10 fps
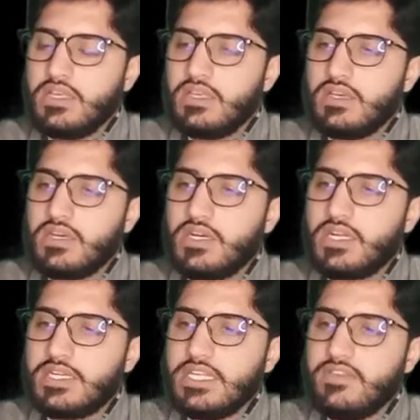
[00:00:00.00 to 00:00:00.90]

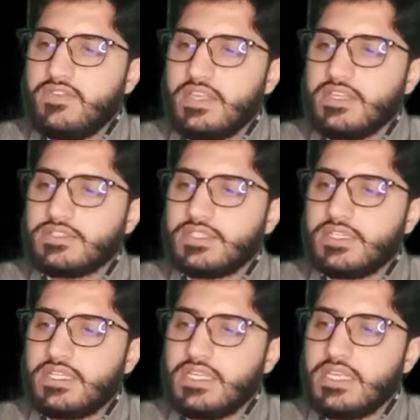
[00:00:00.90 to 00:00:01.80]
Dv is
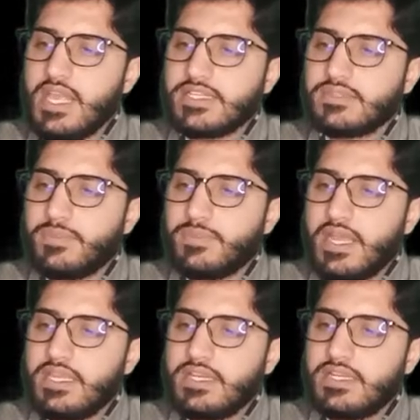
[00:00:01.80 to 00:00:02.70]
dx
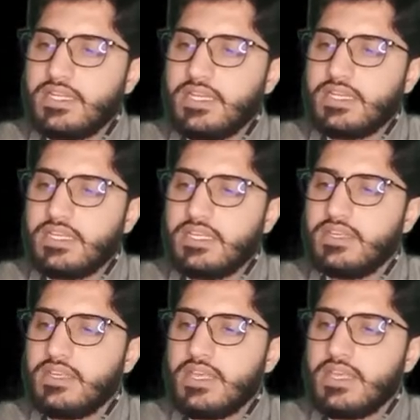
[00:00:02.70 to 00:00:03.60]
by dt,